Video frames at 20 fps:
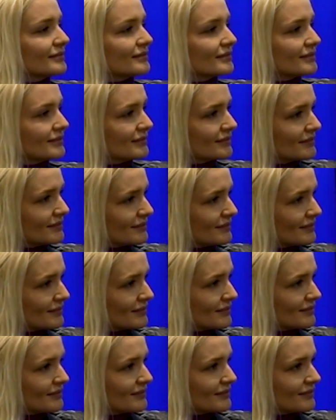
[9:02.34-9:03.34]

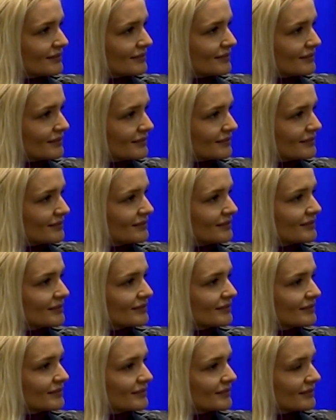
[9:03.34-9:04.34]

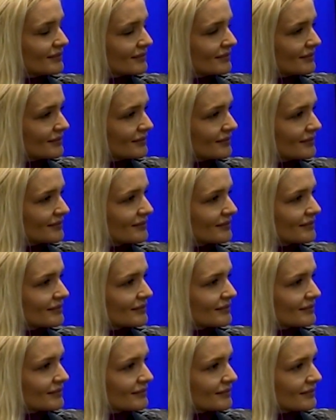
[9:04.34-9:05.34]

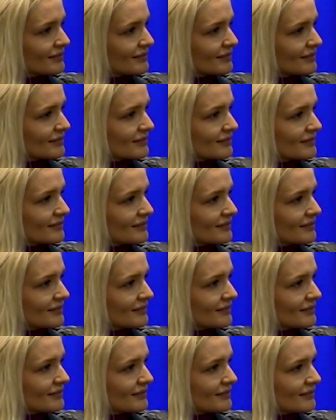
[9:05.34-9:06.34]

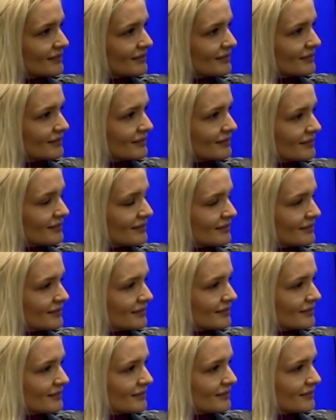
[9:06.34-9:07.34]

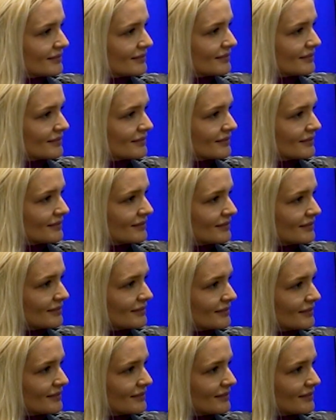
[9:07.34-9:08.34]

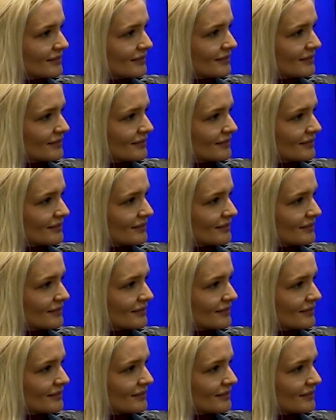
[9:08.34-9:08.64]
[no speech]